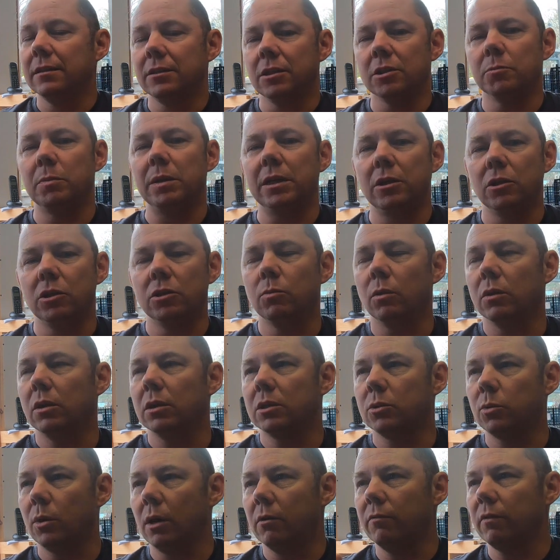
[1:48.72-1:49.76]
just because you want
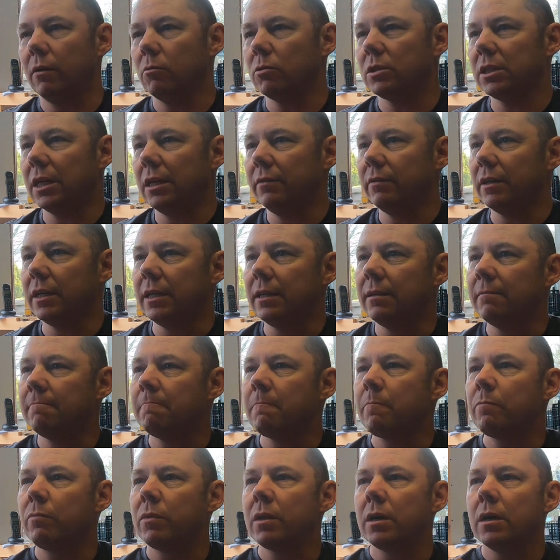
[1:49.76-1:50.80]
a 12-volt TV.
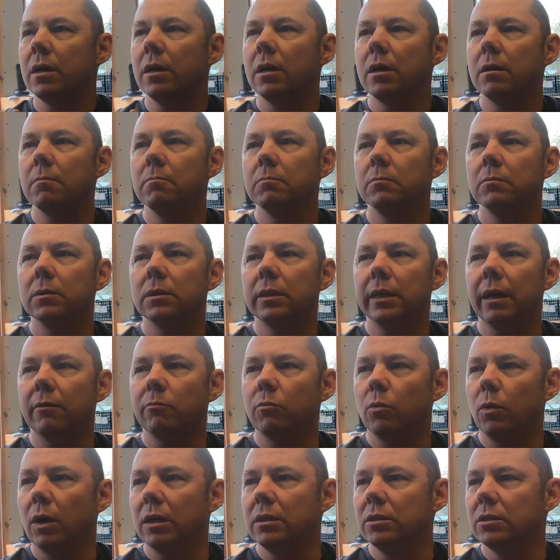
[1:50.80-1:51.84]
The
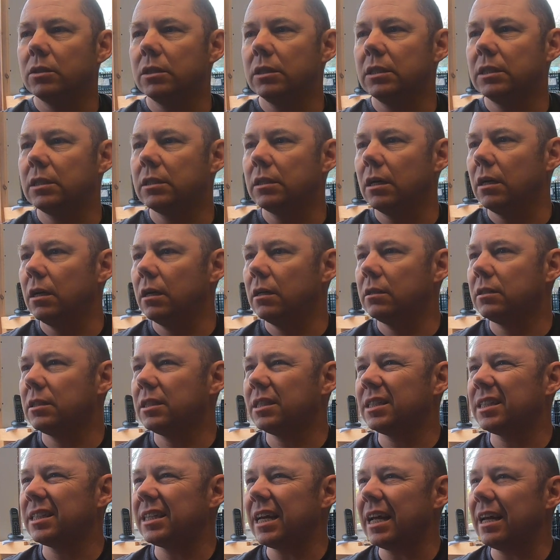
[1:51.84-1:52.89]
other ones is
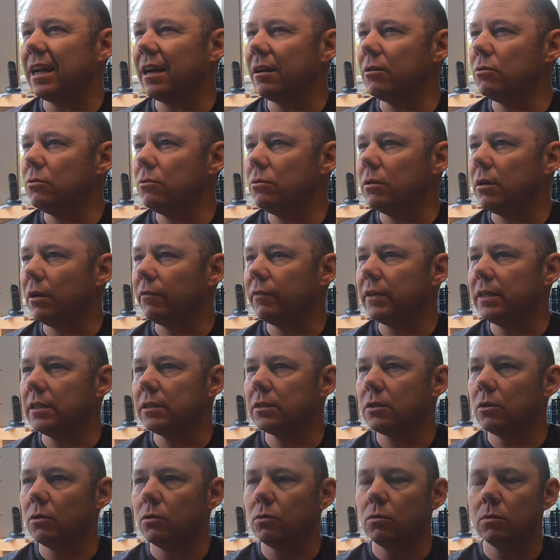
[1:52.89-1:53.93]
Cello, I think
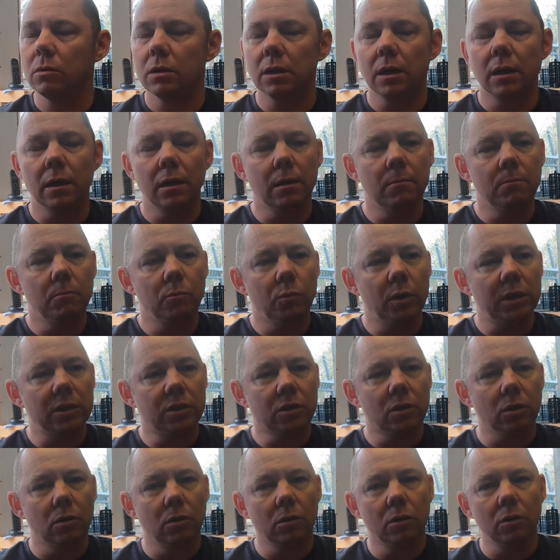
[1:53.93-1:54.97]
it's called,
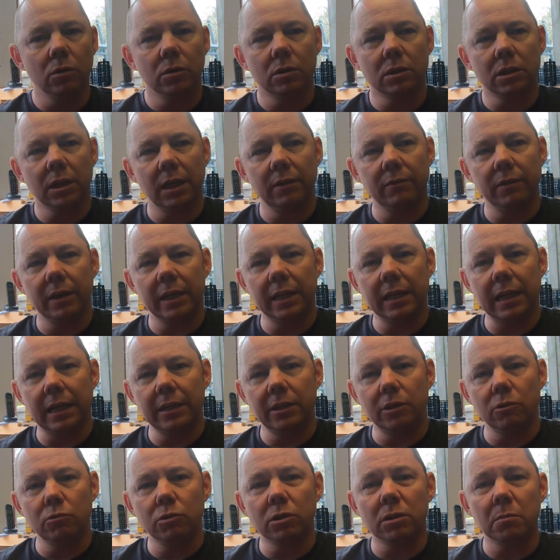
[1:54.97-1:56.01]
which do a good TV. They
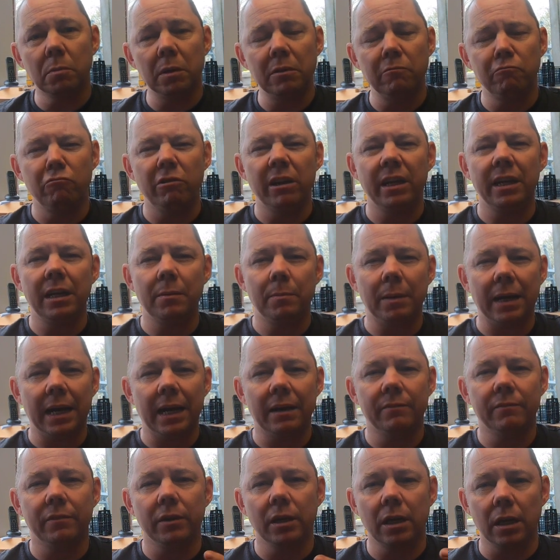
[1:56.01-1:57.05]
used to be really
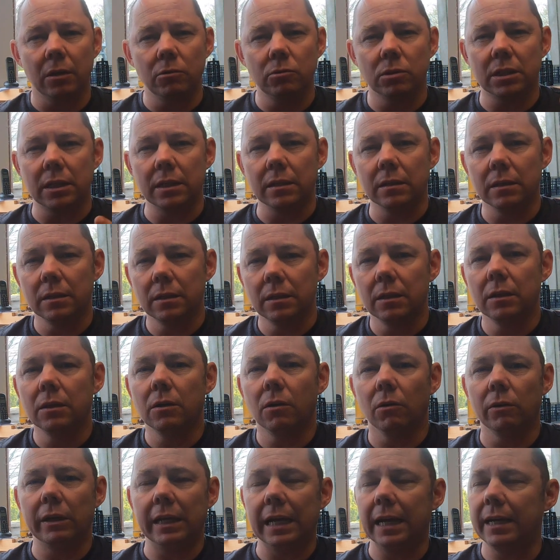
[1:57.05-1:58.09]
bad for ghosting
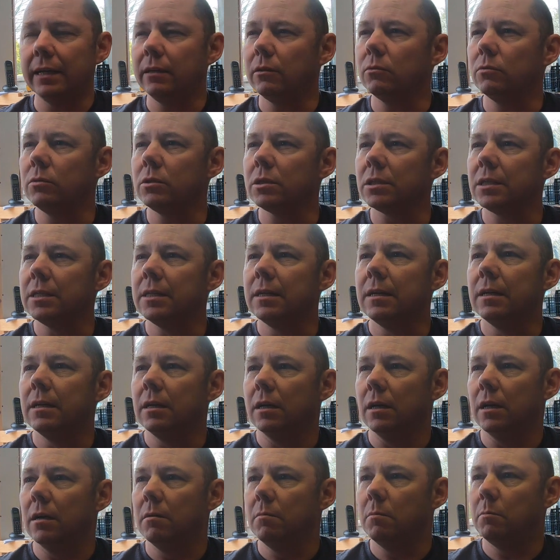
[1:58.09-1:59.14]
on the angles,
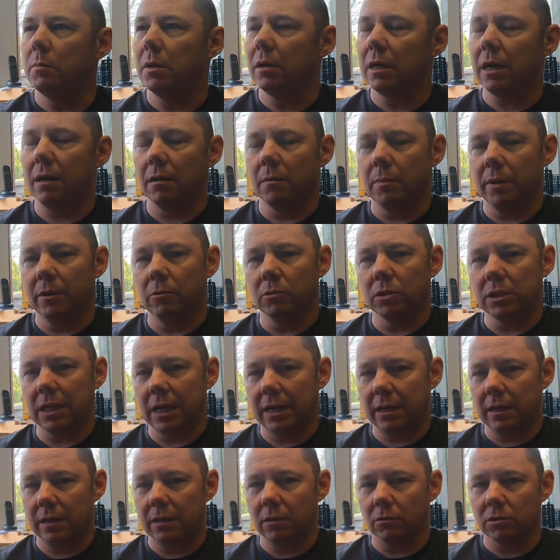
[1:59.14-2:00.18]
but a couple of people are
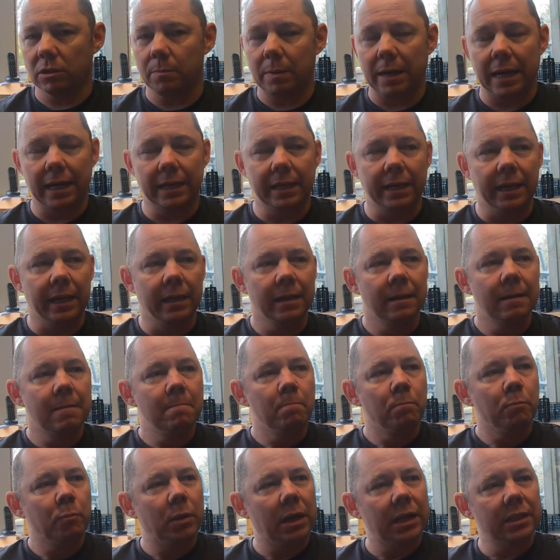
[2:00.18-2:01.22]
saying they're not so bad now.
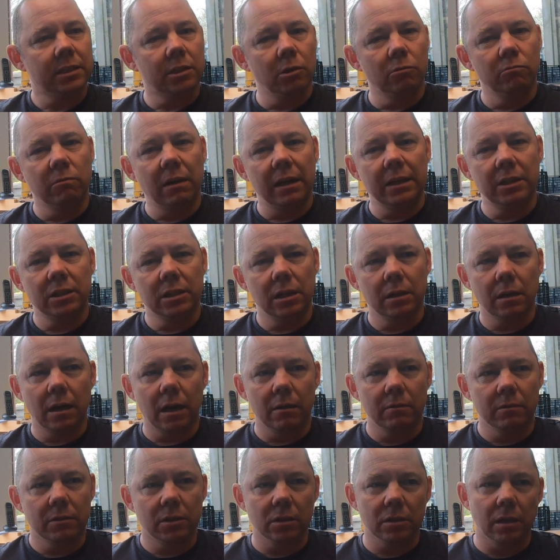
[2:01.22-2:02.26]
But they're still ranging it
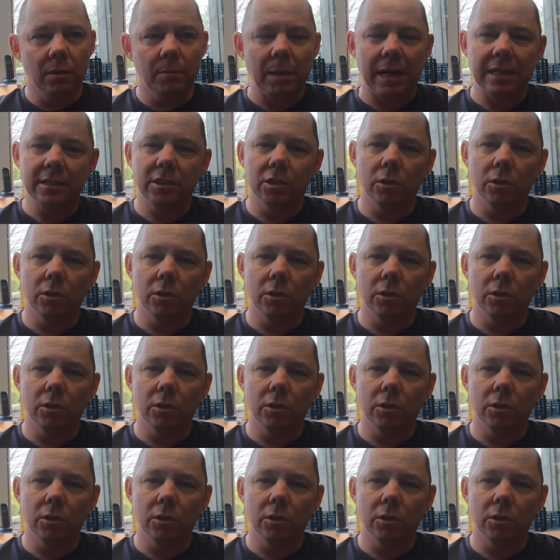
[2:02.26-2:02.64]
out to about